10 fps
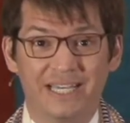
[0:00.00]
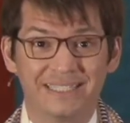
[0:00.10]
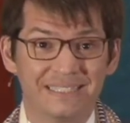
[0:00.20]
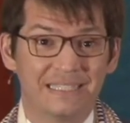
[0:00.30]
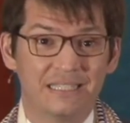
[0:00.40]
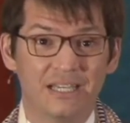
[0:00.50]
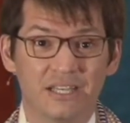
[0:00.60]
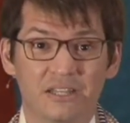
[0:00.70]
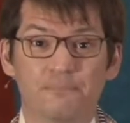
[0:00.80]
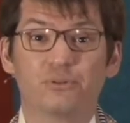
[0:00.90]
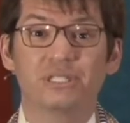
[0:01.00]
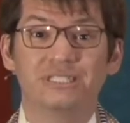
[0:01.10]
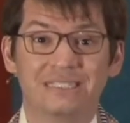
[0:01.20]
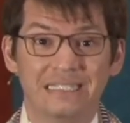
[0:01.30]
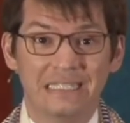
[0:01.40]
as in the
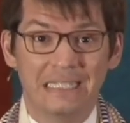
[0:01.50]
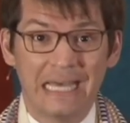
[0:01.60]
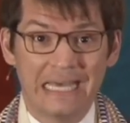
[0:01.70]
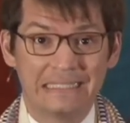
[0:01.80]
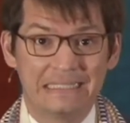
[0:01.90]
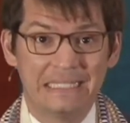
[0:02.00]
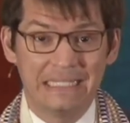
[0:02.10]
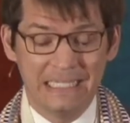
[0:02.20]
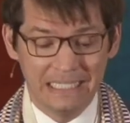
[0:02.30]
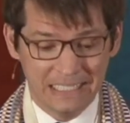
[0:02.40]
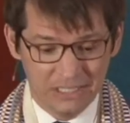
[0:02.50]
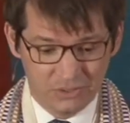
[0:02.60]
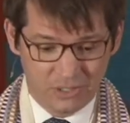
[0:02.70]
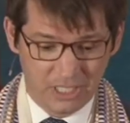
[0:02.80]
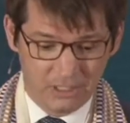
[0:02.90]
priestly class in
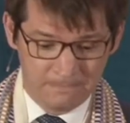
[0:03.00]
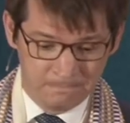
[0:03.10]
Israel,